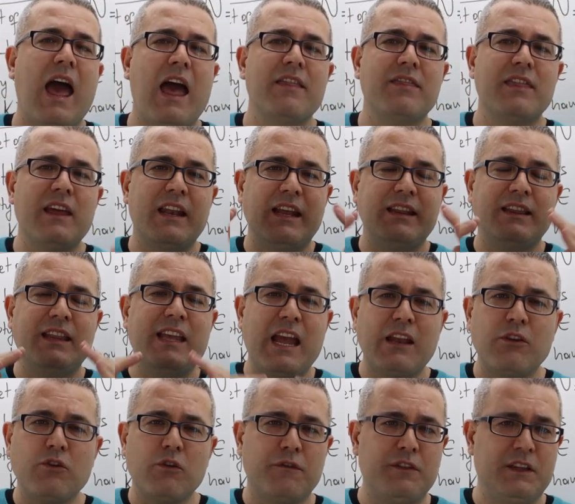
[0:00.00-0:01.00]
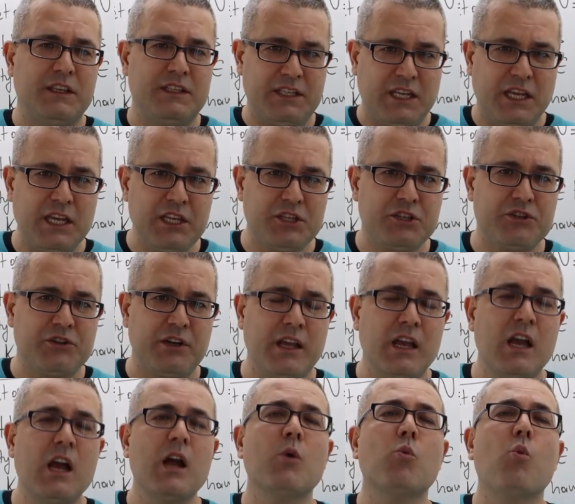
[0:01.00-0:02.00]
And then at the end of this
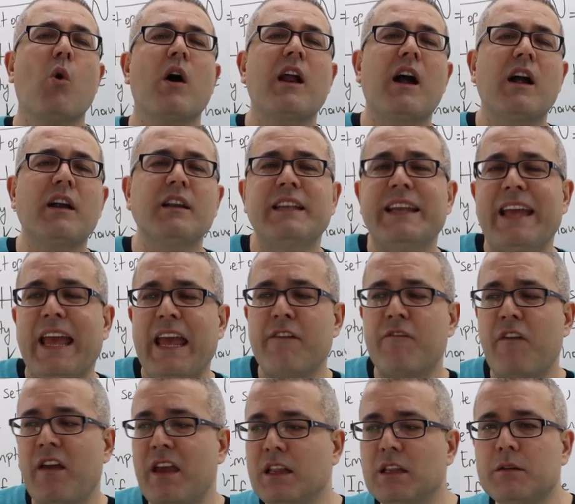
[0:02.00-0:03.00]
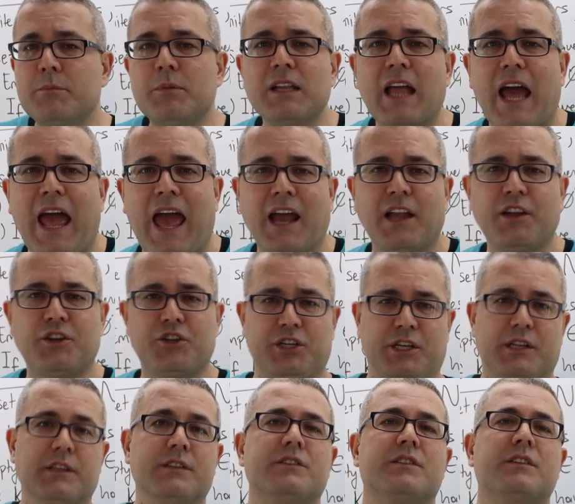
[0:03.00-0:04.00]
history, what are the available
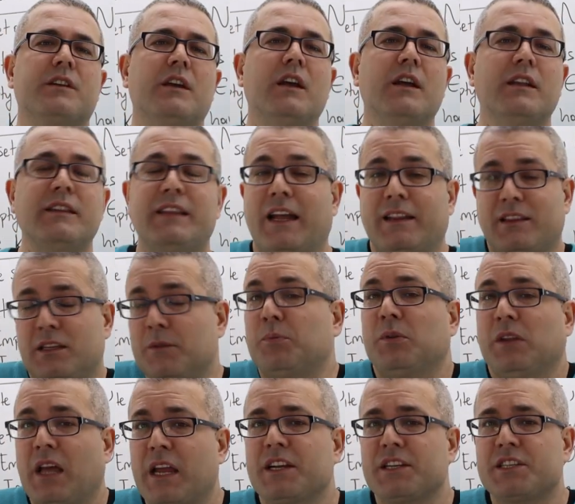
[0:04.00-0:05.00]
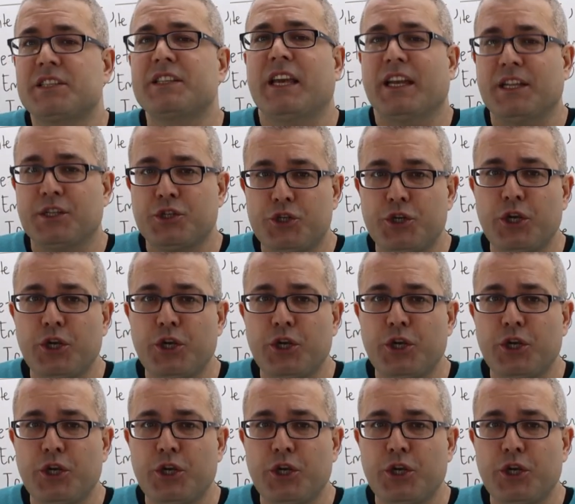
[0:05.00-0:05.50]
actions that the players can